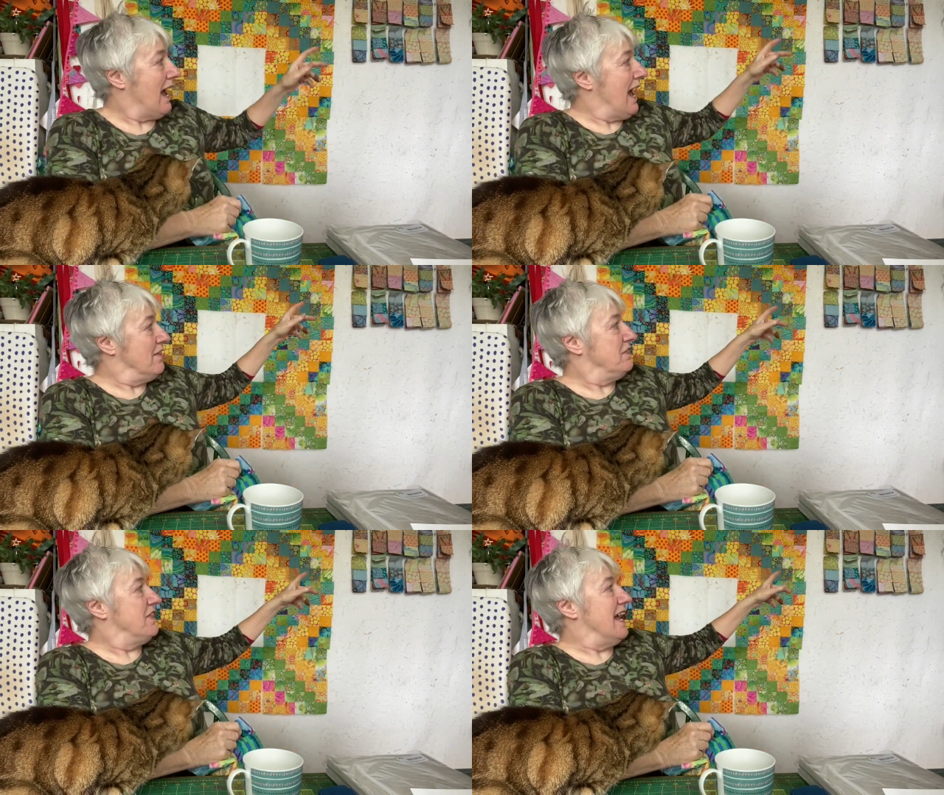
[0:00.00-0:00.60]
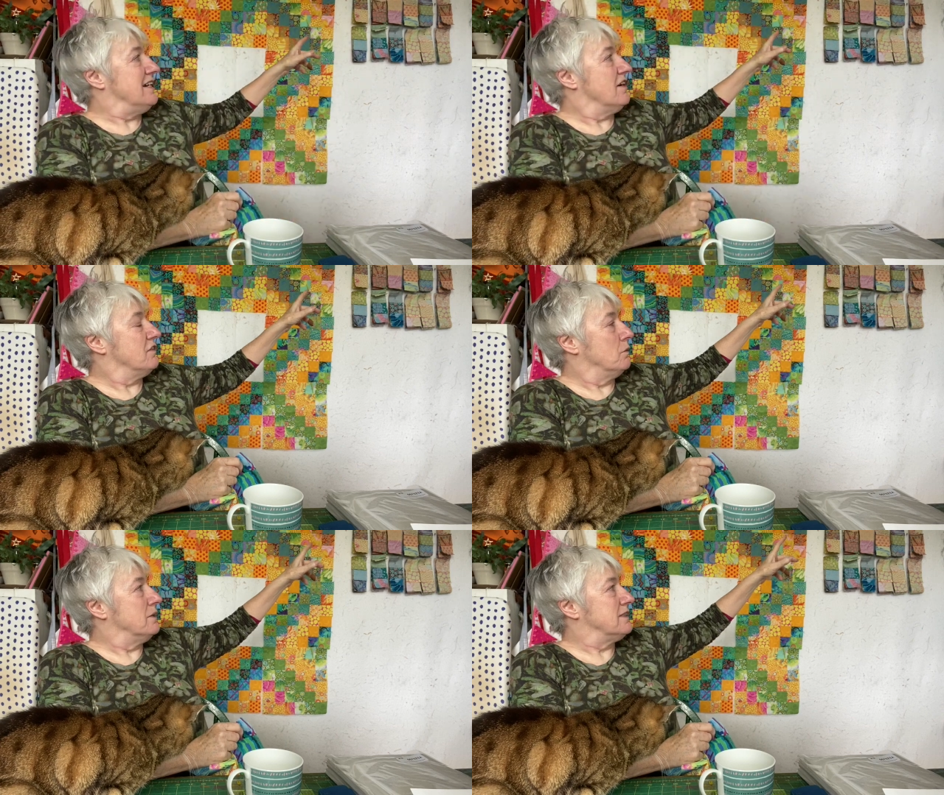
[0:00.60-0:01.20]
and then
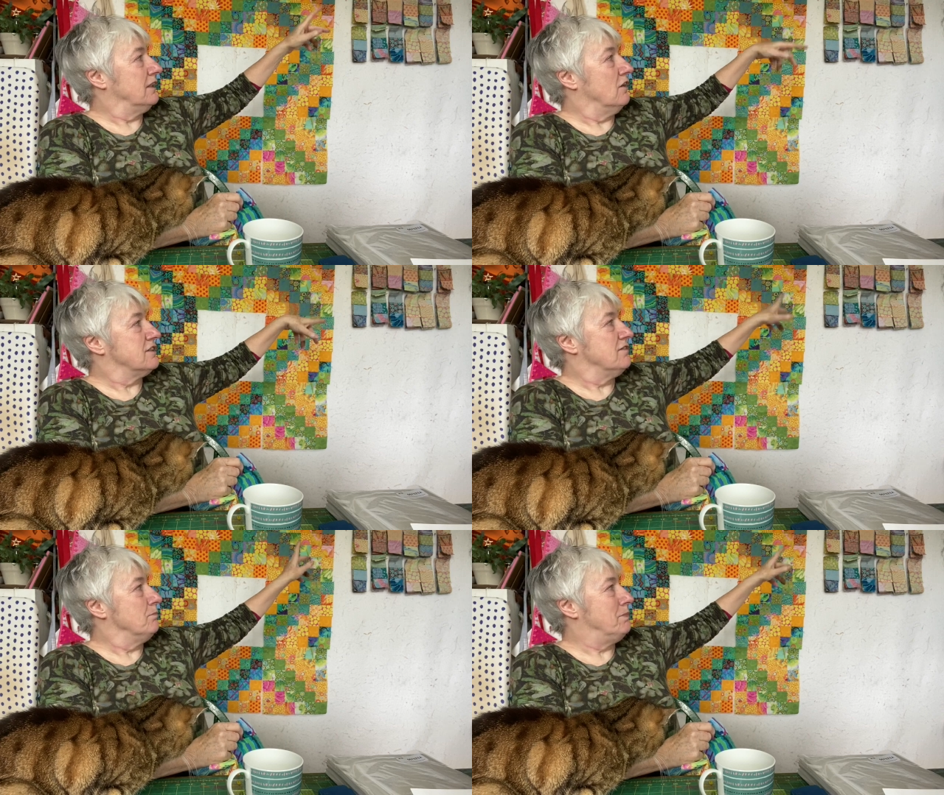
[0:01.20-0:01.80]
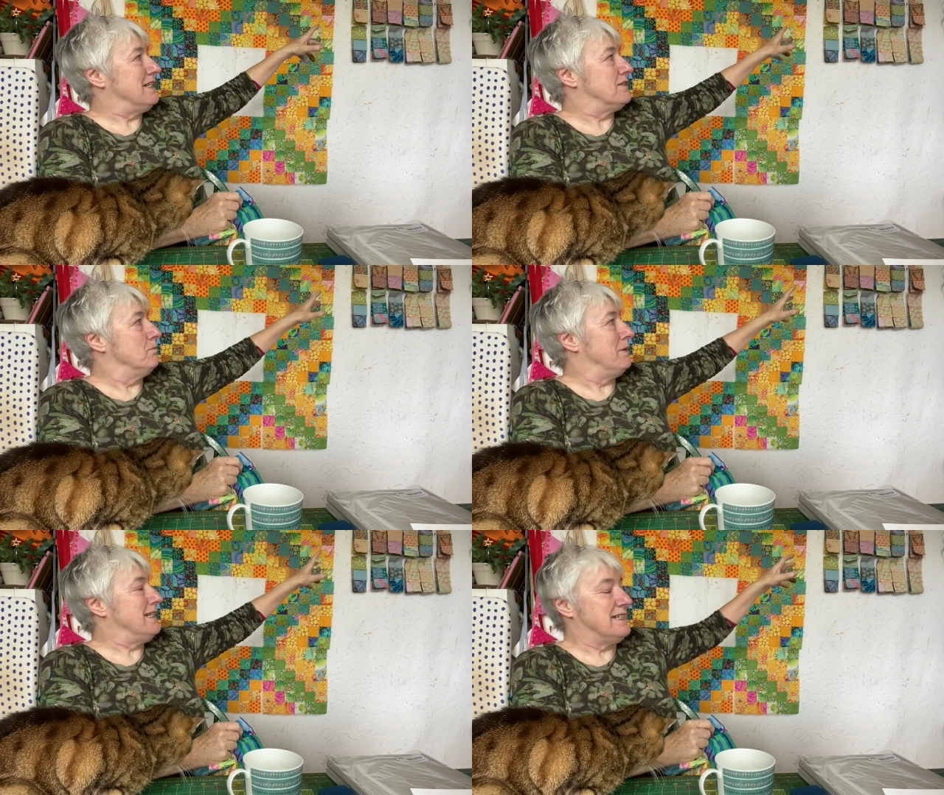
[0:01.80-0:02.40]
there was lots of bits
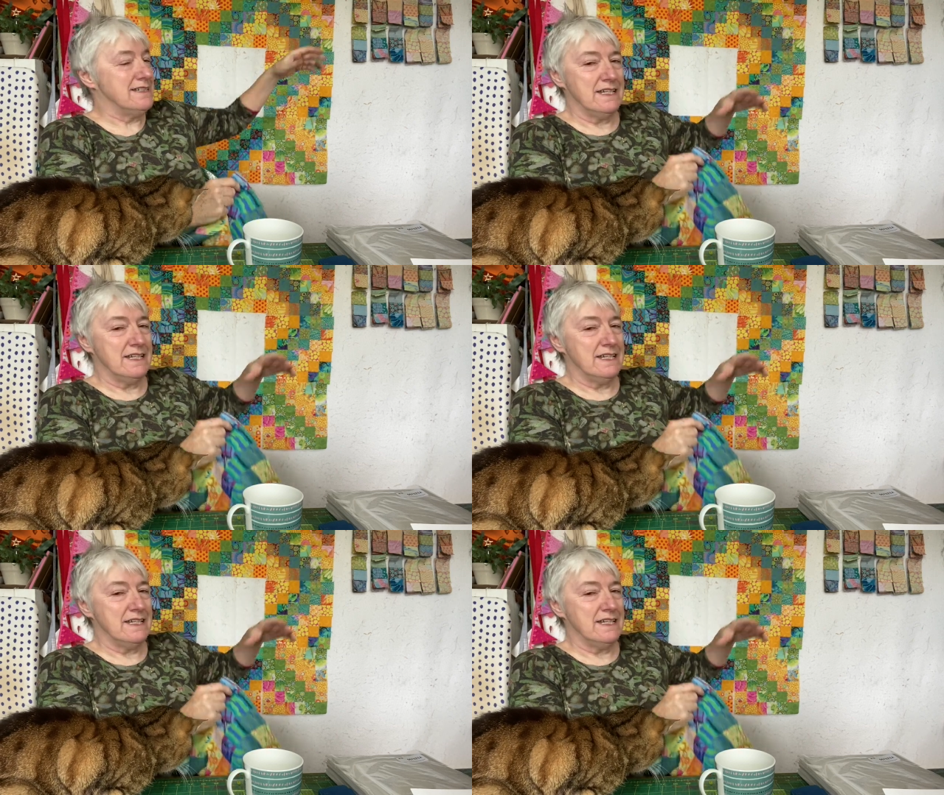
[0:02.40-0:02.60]
and pieces.